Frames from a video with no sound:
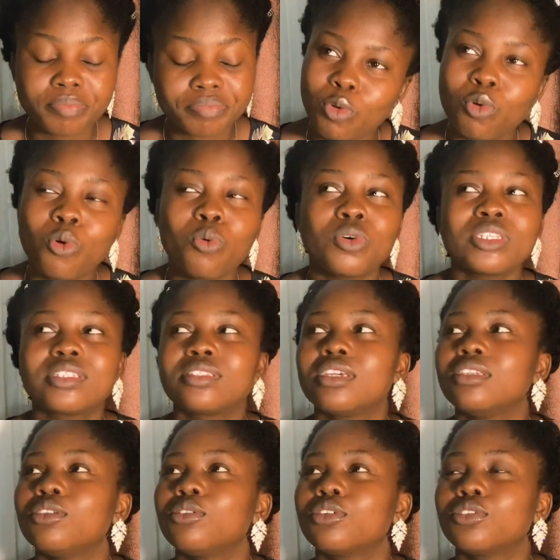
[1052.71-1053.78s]
Google was
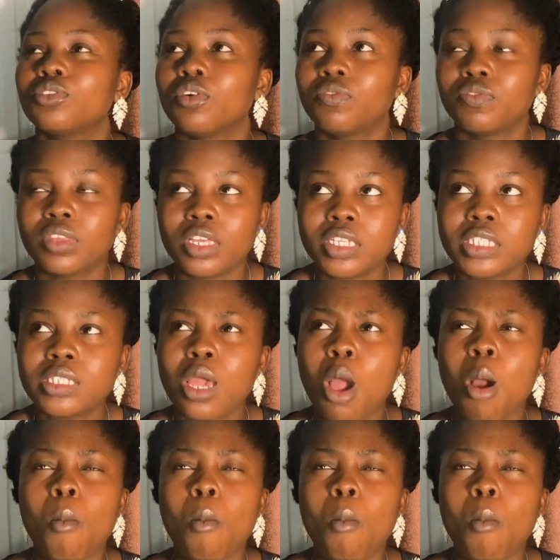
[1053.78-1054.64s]
saying a lot of things,